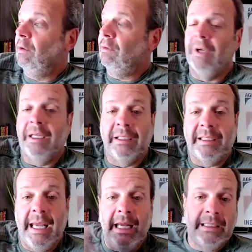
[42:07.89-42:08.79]
create this
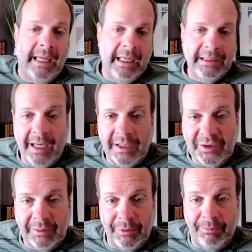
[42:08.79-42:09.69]
end-to-end
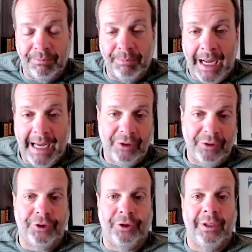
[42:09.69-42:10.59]
customer buyer
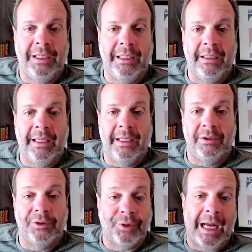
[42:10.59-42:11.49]
journey
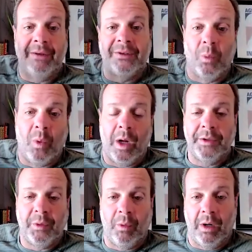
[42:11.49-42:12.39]
that drives
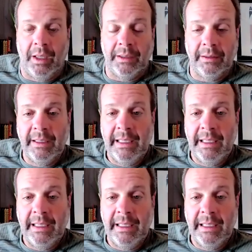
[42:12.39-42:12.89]
one-to-one